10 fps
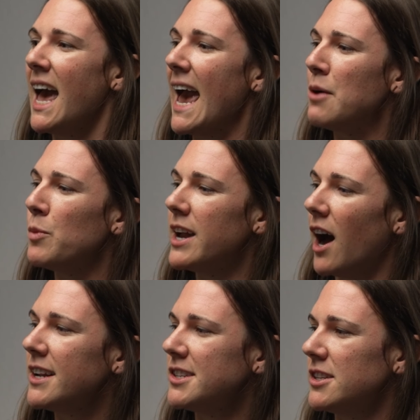And we
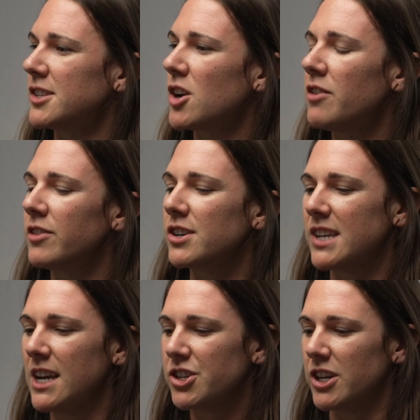got into this
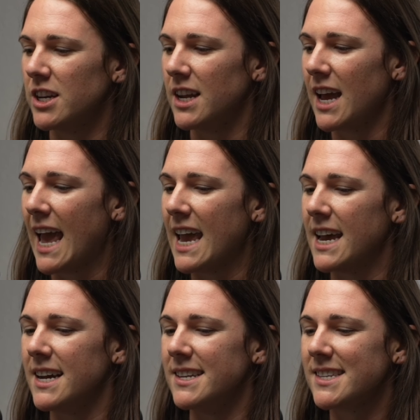conversation
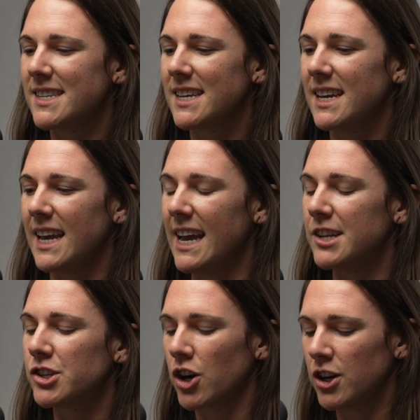and
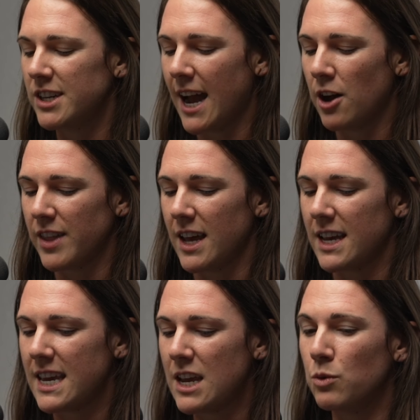it turned out that
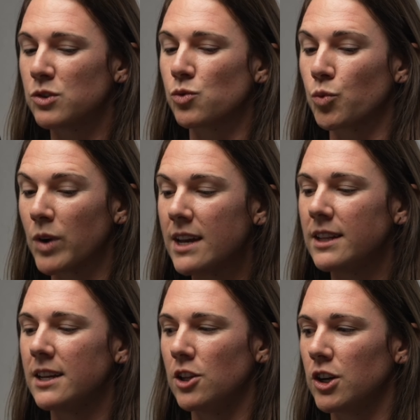he was
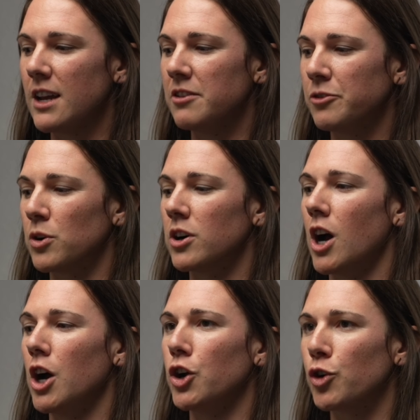really looking for
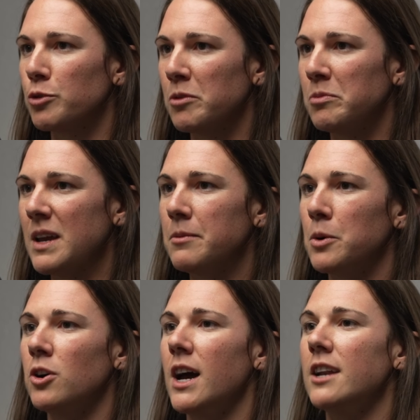a group of
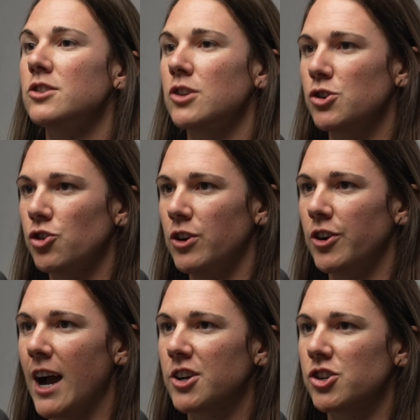people and a social
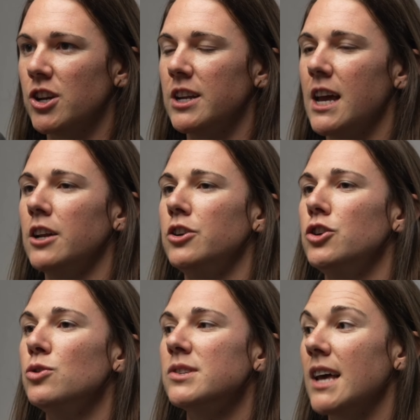interaction and a
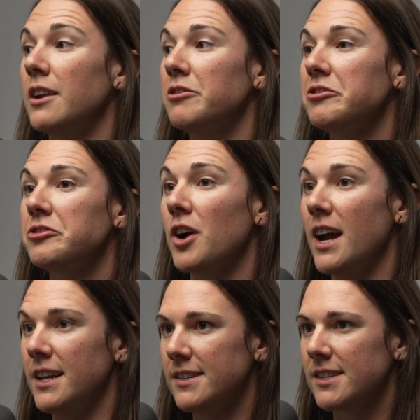new set of
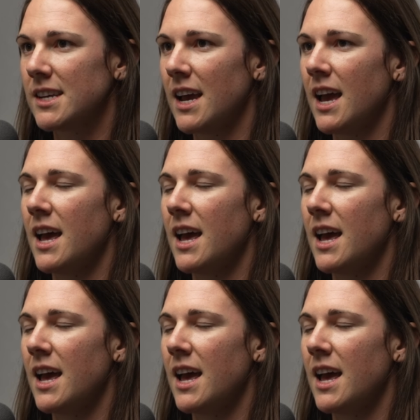friends.